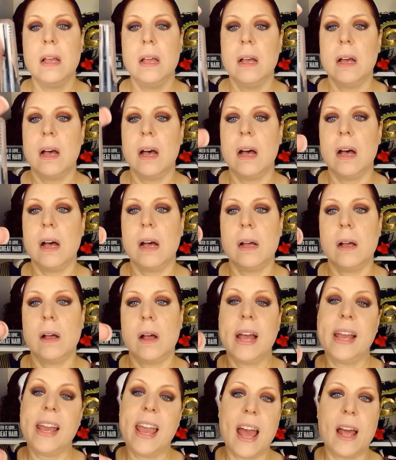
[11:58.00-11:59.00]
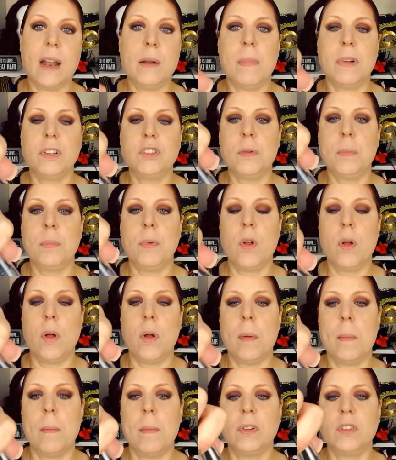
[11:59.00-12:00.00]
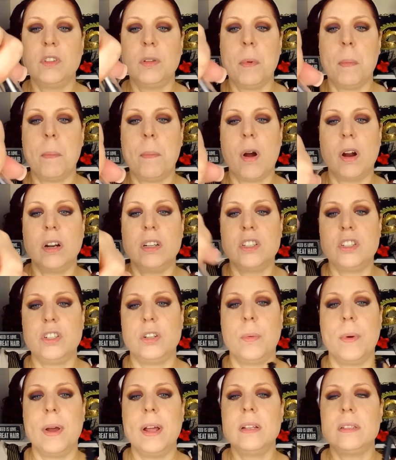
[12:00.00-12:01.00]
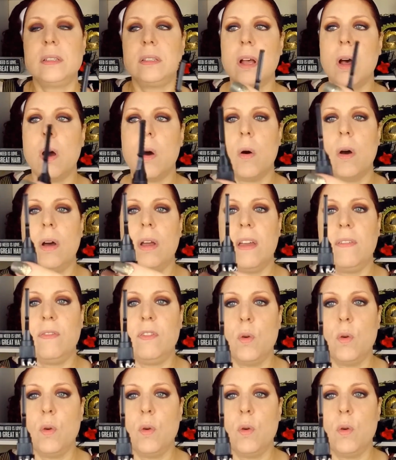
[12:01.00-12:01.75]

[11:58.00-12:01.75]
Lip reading: again, multiple parts to it. So if you